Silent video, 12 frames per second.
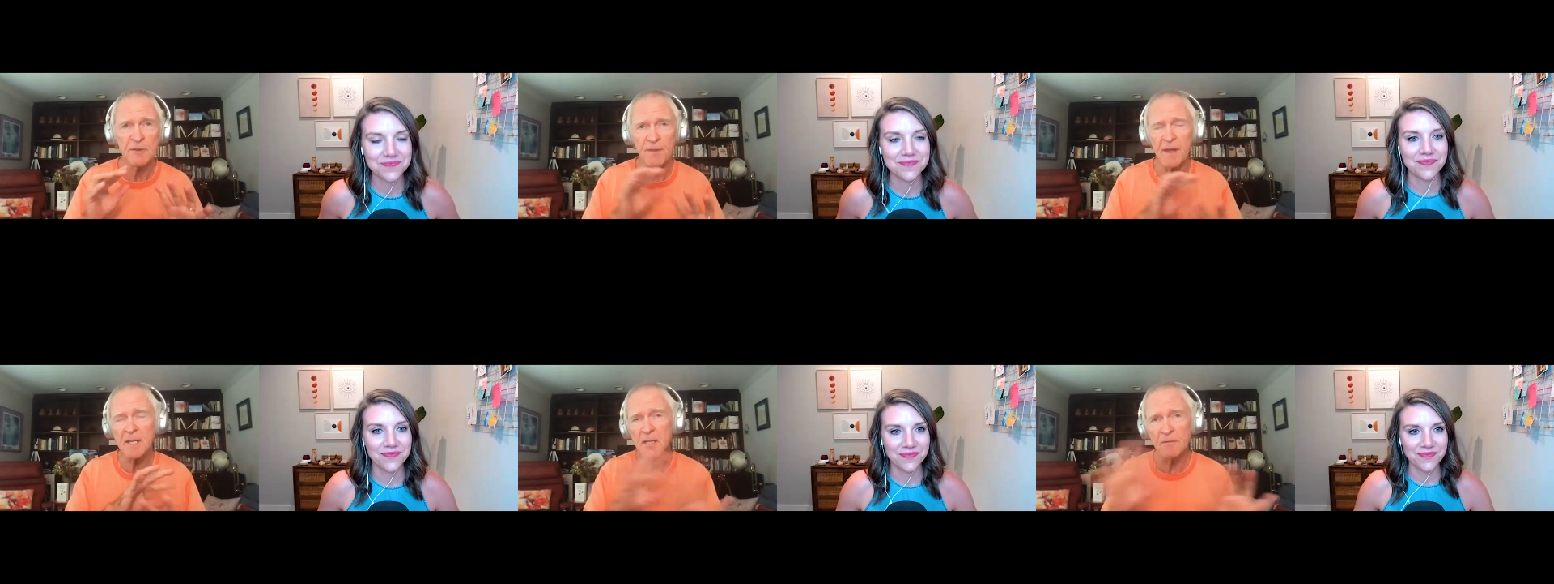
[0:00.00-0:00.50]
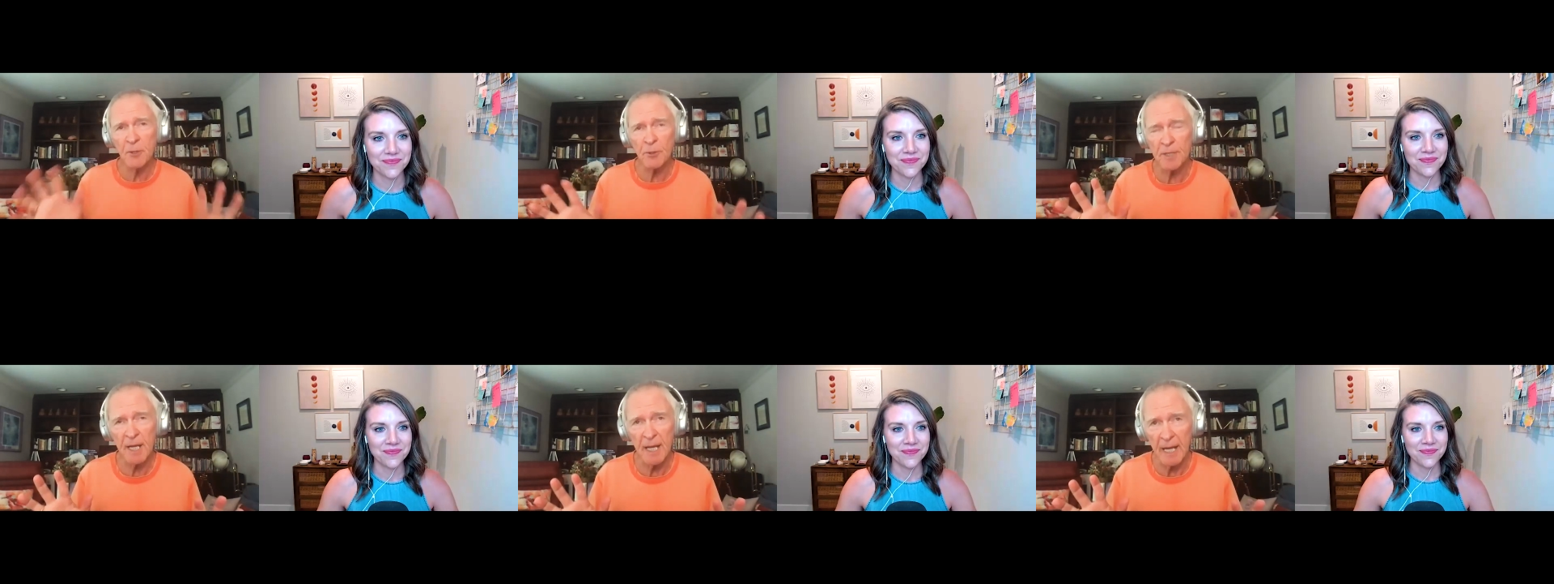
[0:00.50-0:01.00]
Speaker 1: Think of your
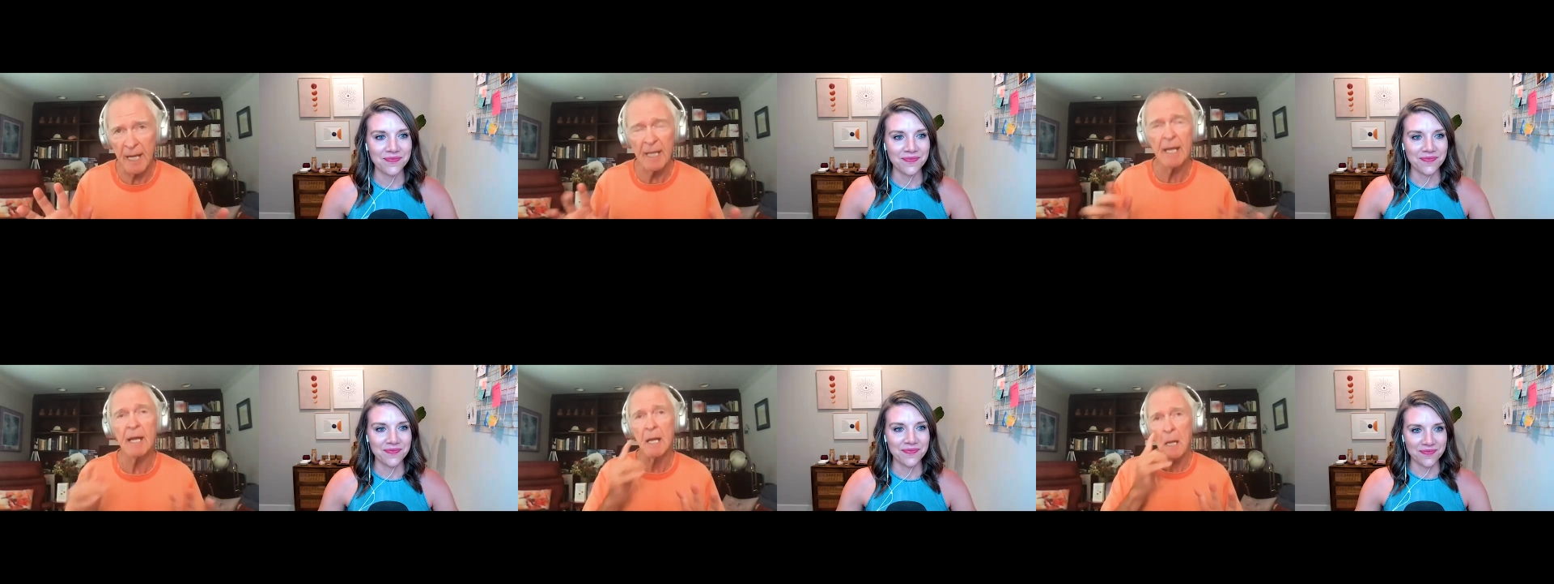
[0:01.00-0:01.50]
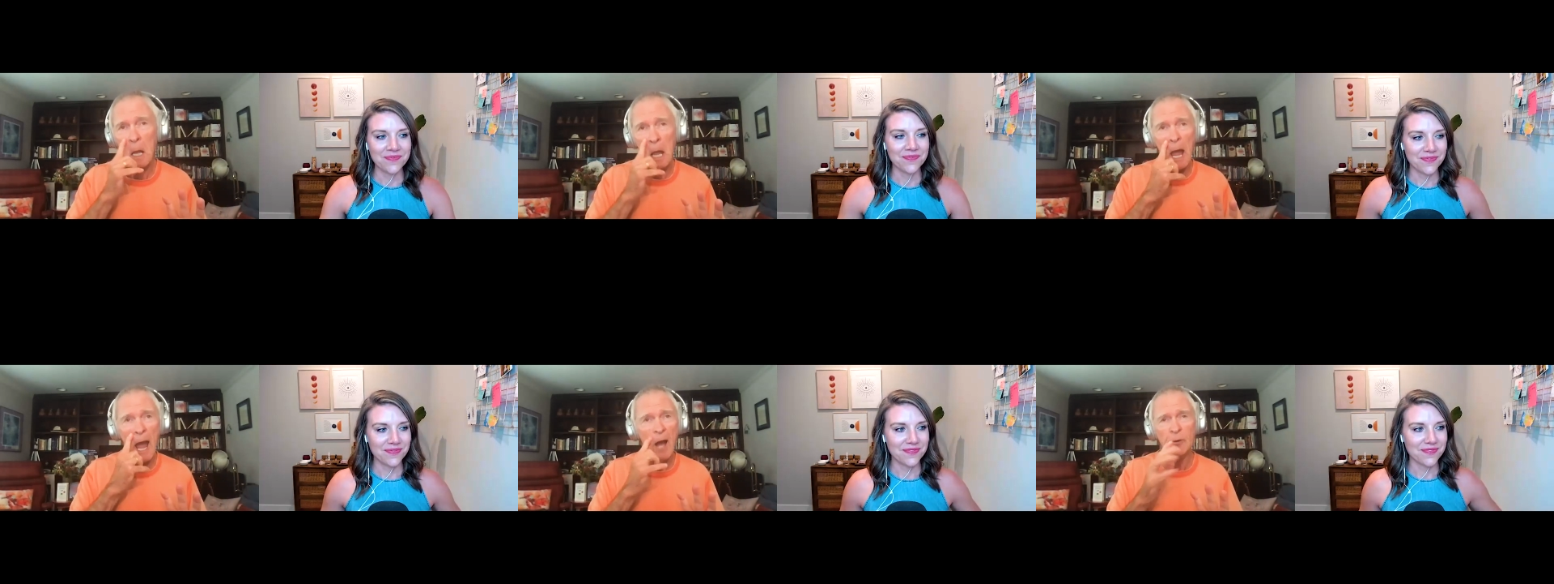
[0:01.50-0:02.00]
day,
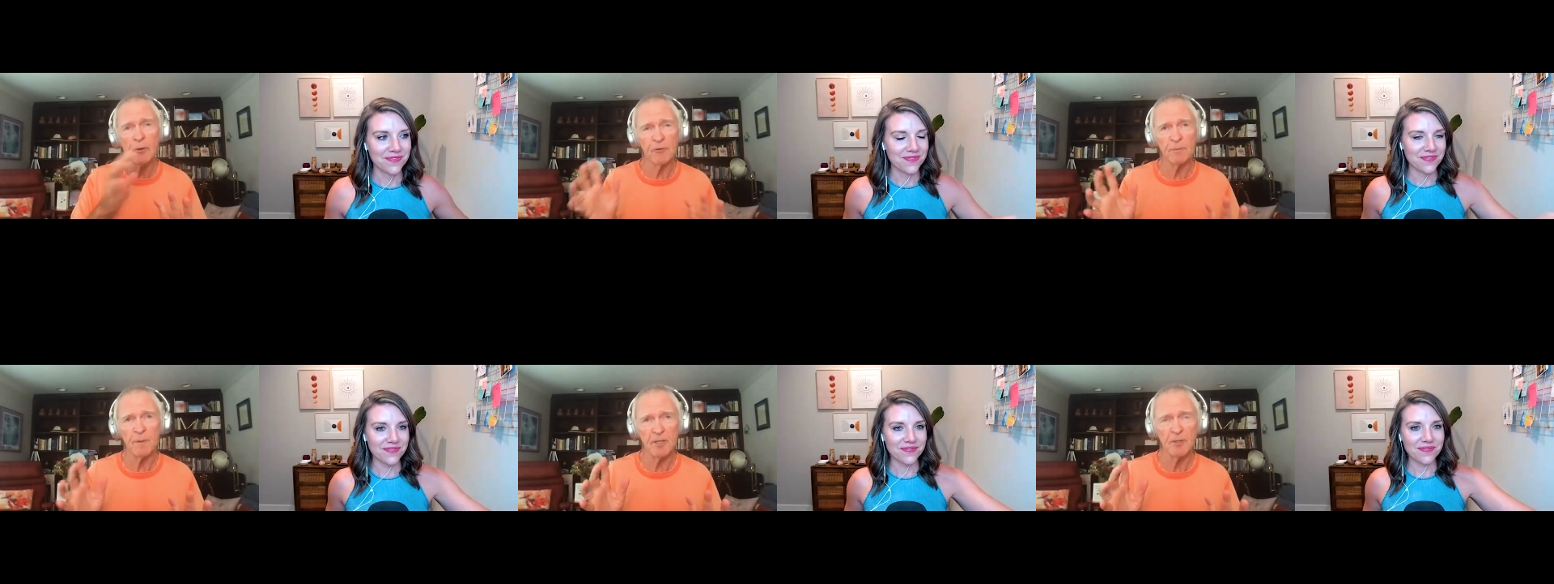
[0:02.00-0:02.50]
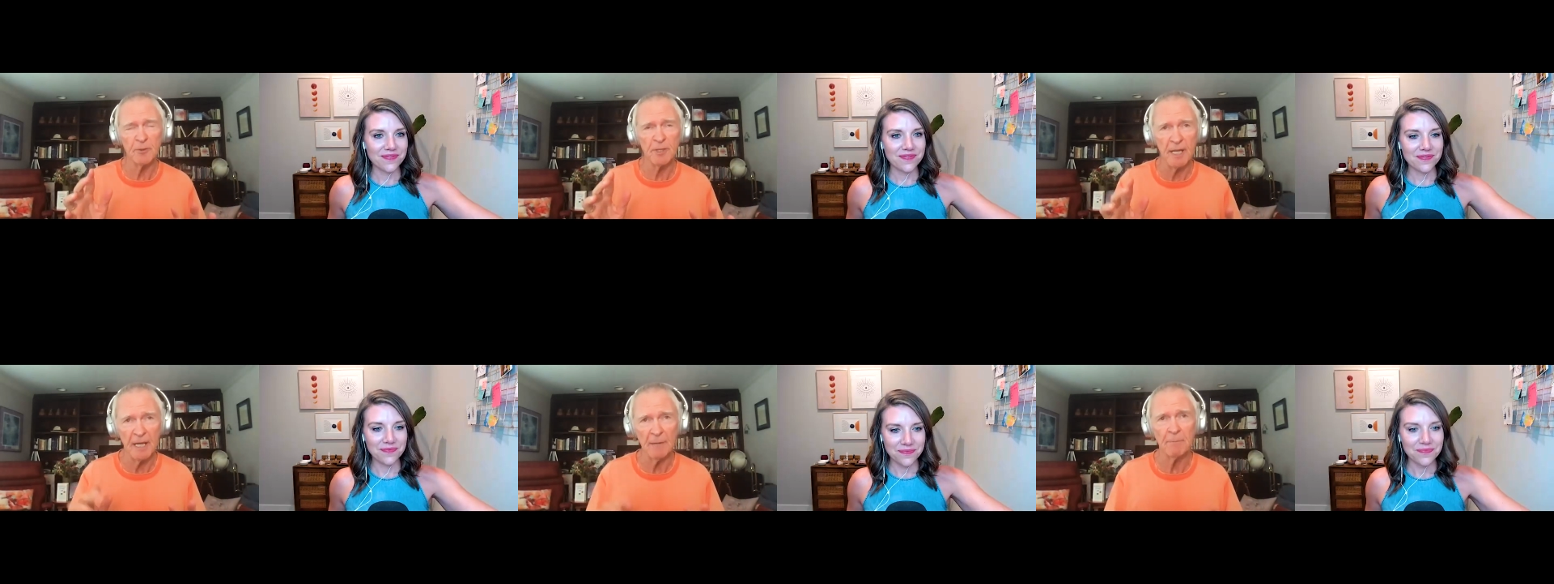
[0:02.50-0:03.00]
how you spend your
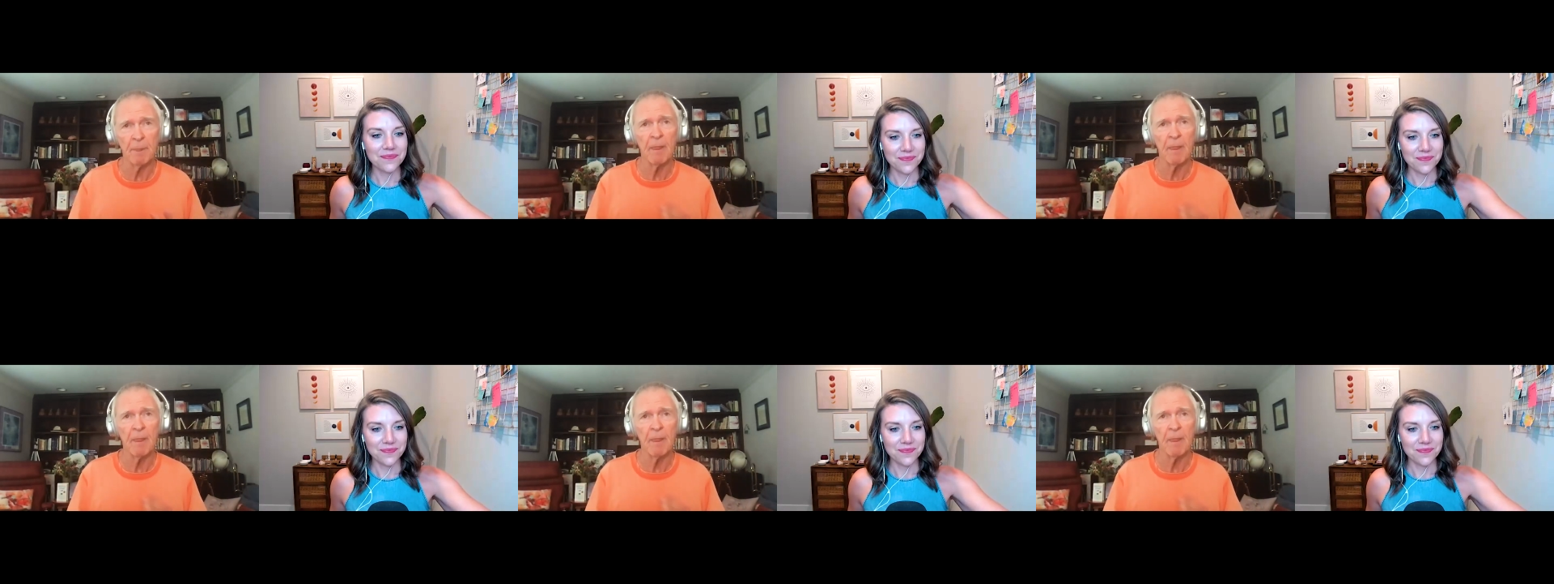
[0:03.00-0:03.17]
day.